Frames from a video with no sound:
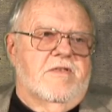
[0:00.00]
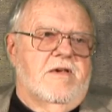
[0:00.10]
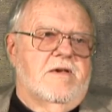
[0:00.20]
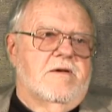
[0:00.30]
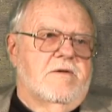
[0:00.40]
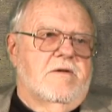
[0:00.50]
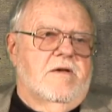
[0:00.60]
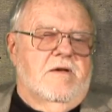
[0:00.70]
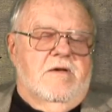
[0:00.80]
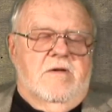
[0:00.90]
The
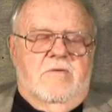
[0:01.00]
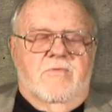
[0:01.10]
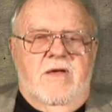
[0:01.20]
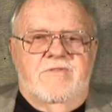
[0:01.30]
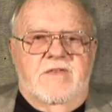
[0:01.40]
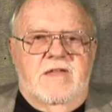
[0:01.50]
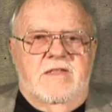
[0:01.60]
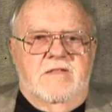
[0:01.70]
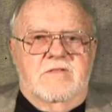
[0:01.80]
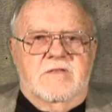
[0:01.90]
Red Sea
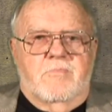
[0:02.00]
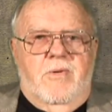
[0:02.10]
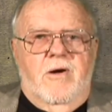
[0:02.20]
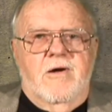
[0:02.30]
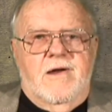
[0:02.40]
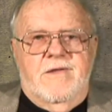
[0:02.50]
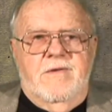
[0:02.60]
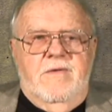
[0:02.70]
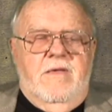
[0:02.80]
didn't part.